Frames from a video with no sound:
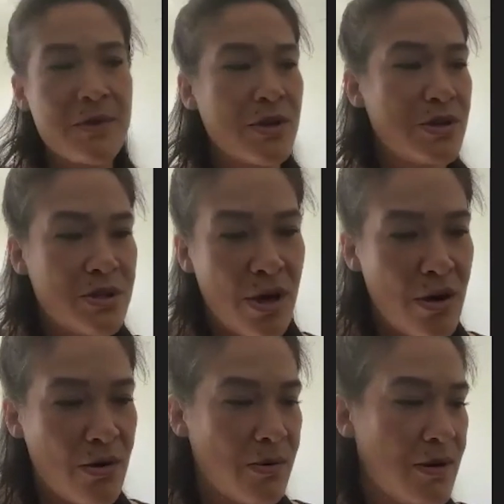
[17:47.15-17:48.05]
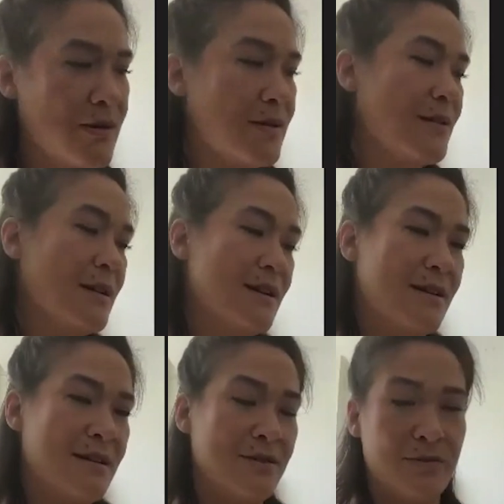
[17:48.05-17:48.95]
are so
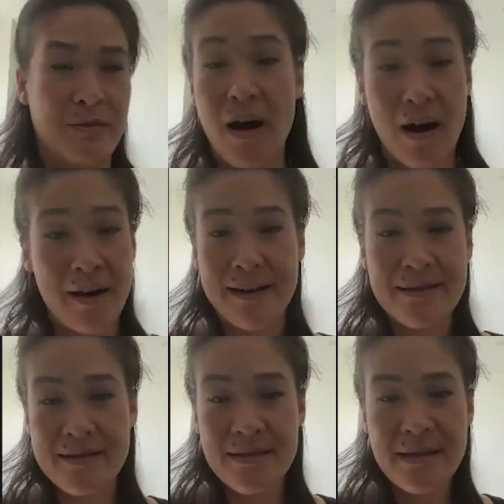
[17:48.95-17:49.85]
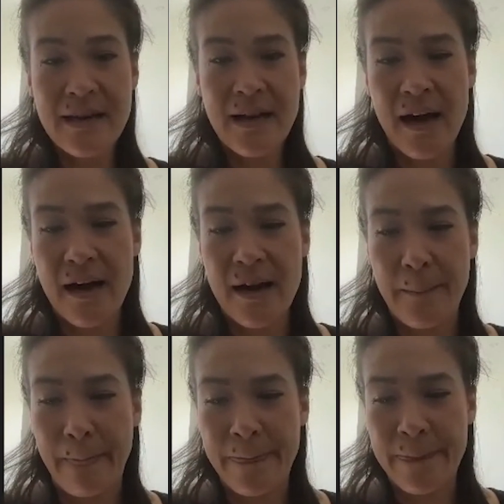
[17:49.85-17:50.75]
honest.
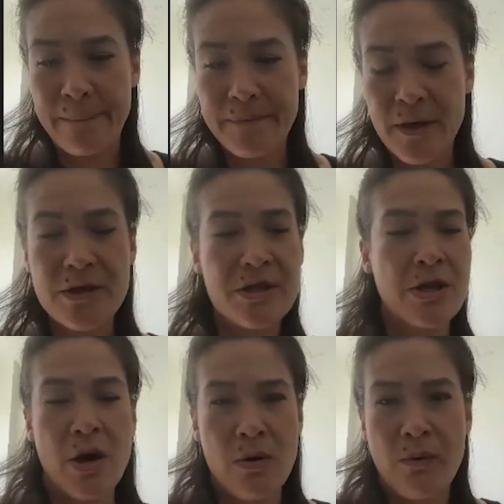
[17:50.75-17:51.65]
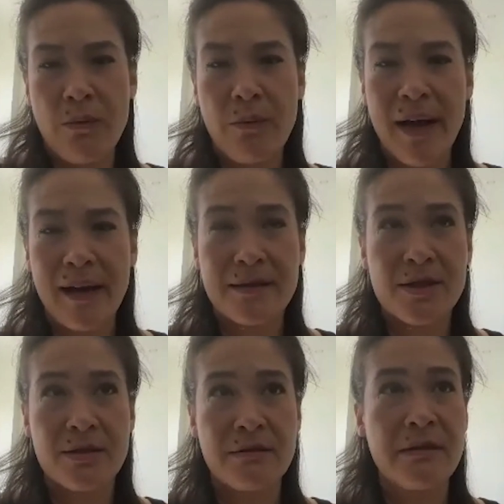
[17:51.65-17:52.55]
There's no way
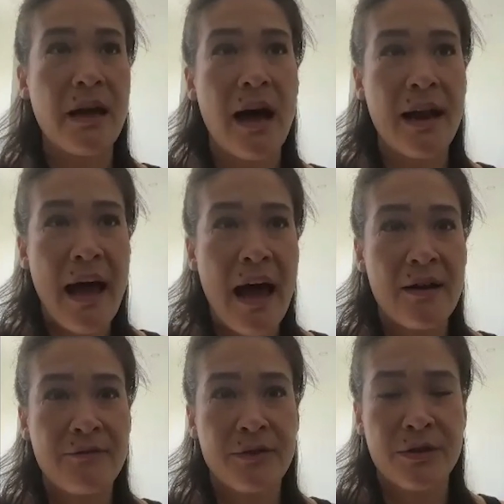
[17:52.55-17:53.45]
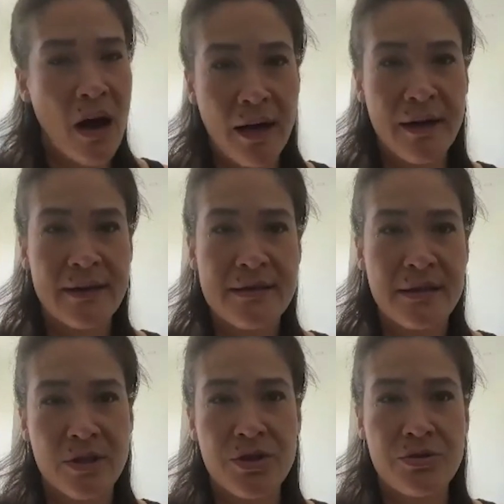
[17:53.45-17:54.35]
to not have an honest
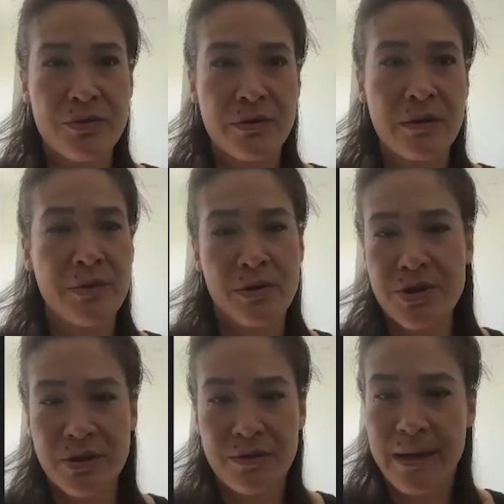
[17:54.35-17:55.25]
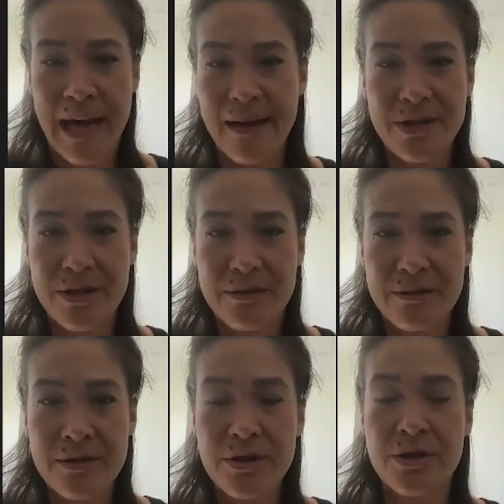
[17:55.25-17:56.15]
and a true emotional reaction
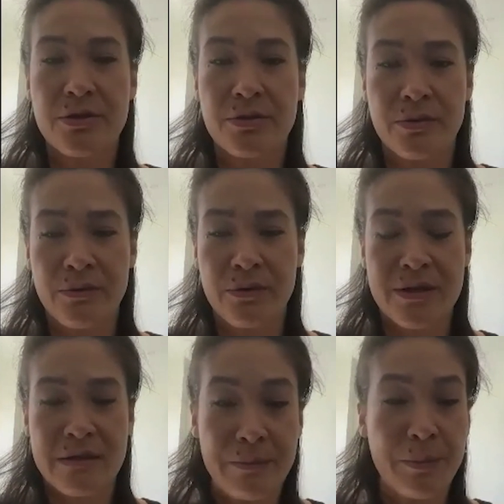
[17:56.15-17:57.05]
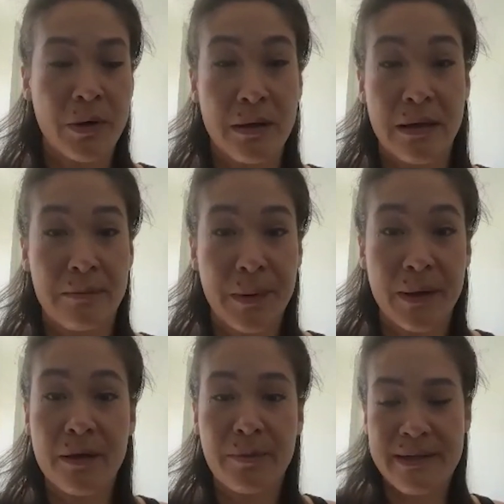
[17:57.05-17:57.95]
to this brilliant
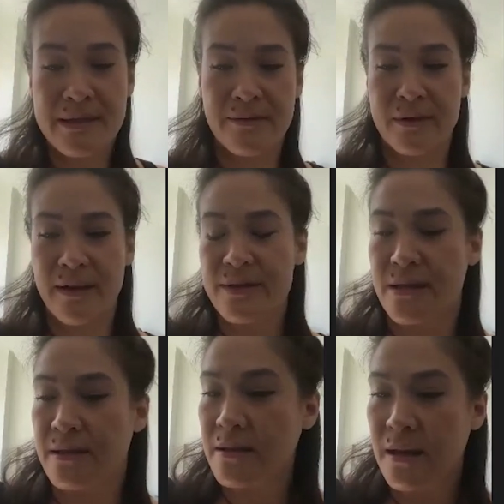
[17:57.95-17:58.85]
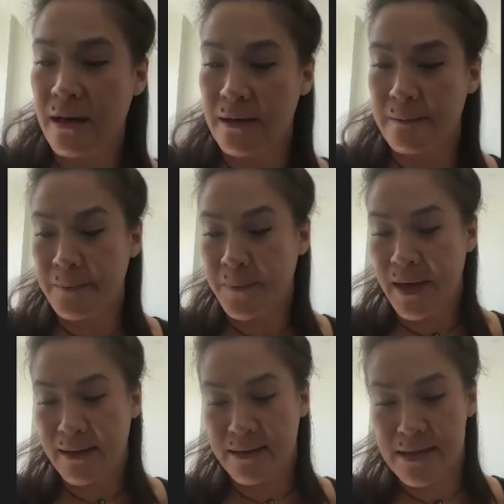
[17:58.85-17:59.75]
book by Stephen Levinson.
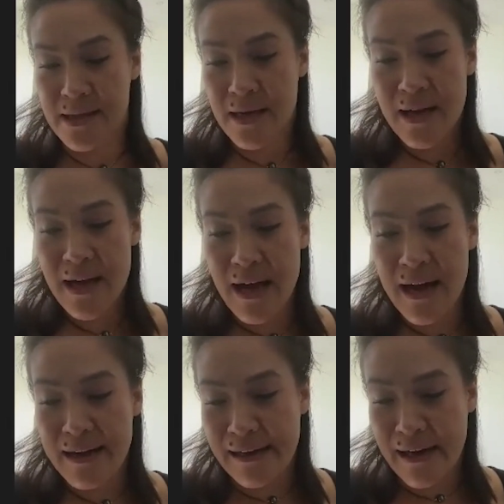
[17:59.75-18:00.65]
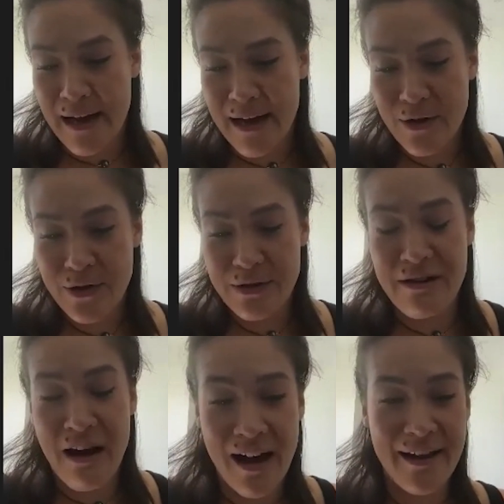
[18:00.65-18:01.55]
And I could
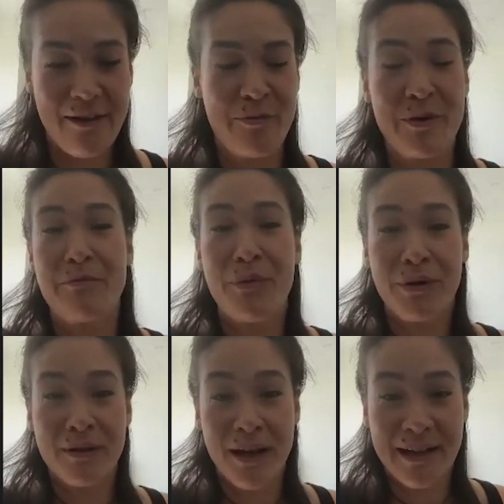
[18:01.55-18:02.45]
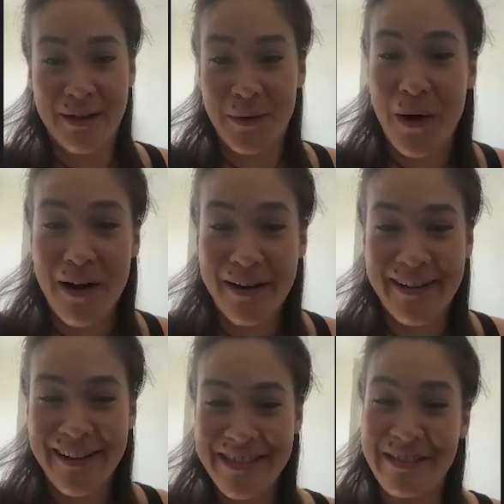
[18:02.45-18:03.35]
not have been more lucky to